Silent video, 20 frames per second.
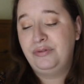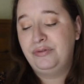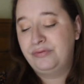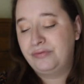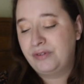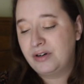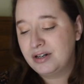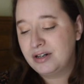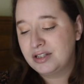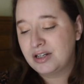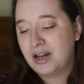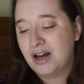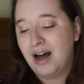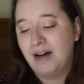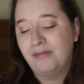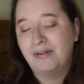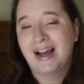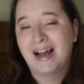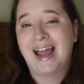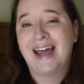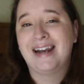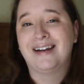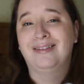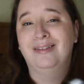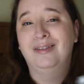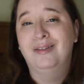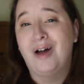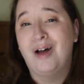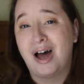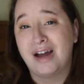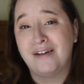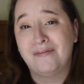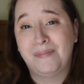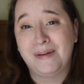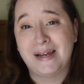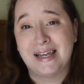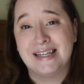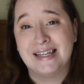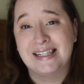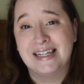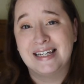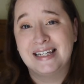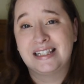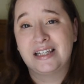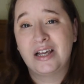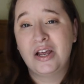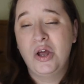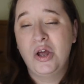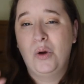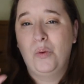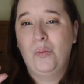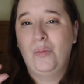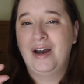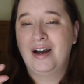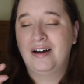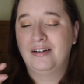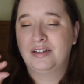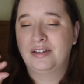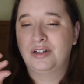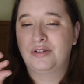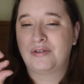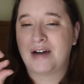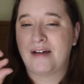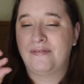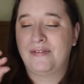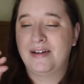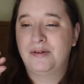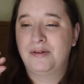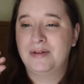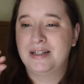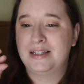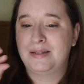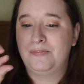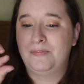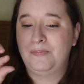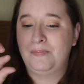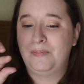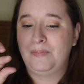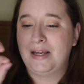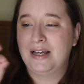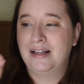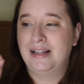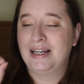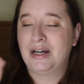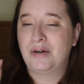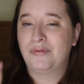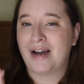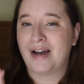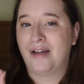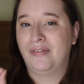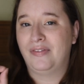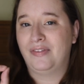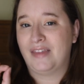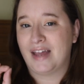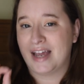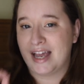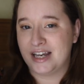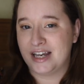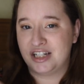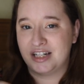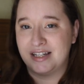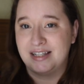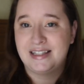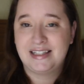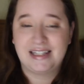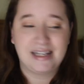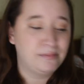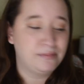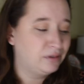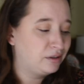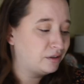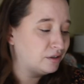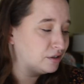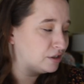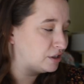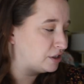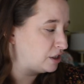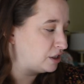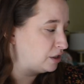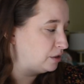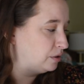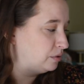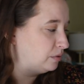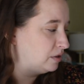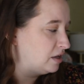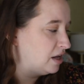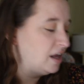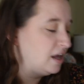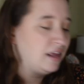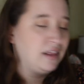First off, I had a lot of pieces where the graphic was peeling around the edges, similar to